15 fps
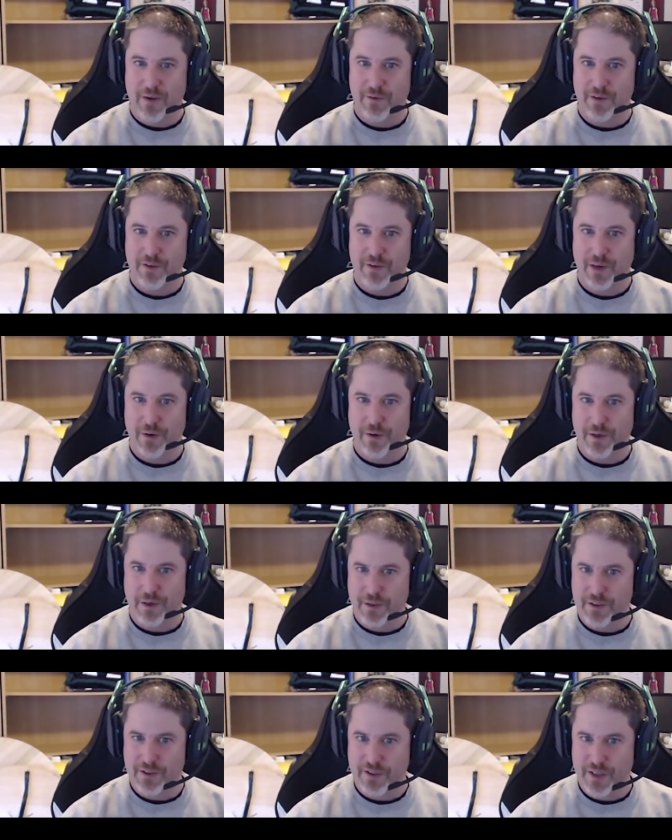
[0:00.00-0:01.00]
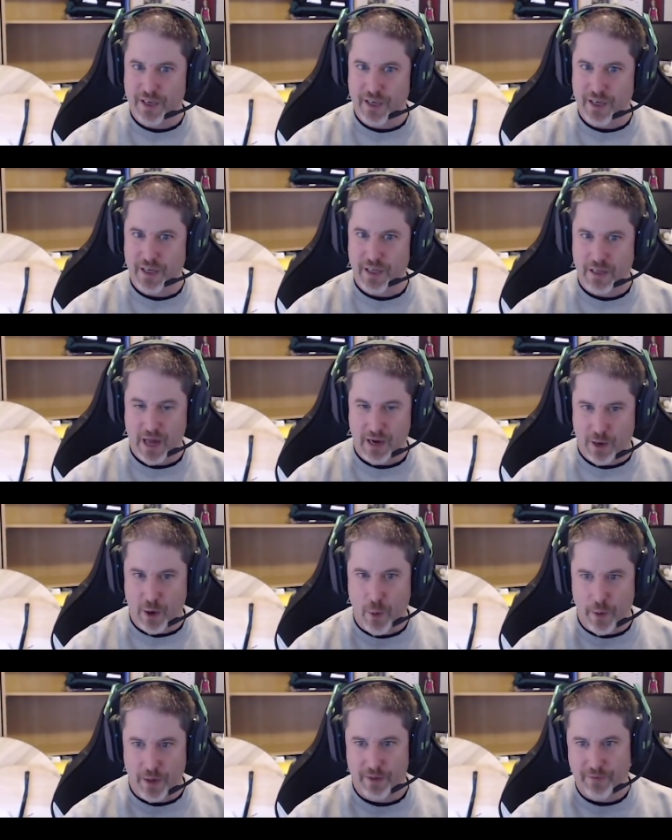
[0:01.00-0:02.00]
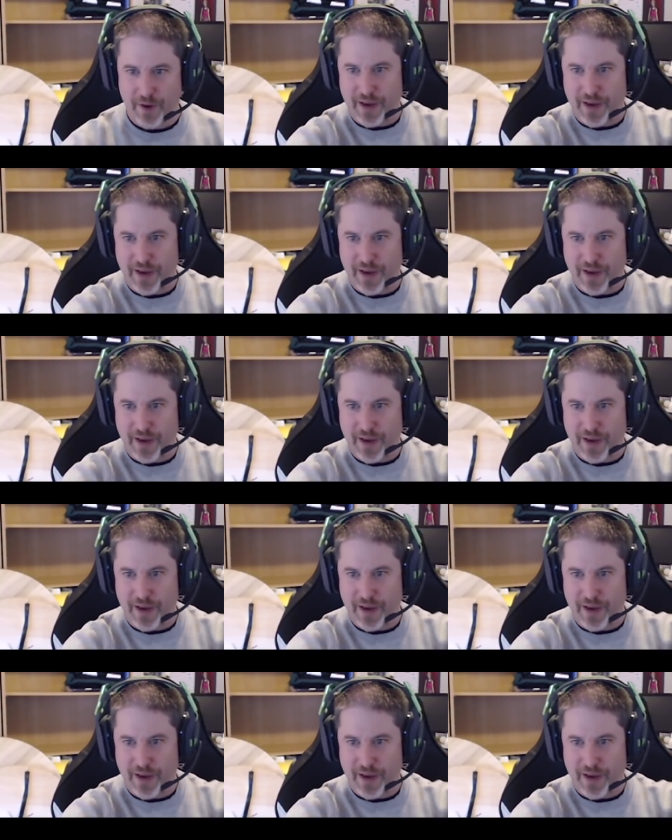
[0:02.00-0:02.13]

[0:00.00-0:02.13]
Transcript: of is you know you didn't see a lot of coin.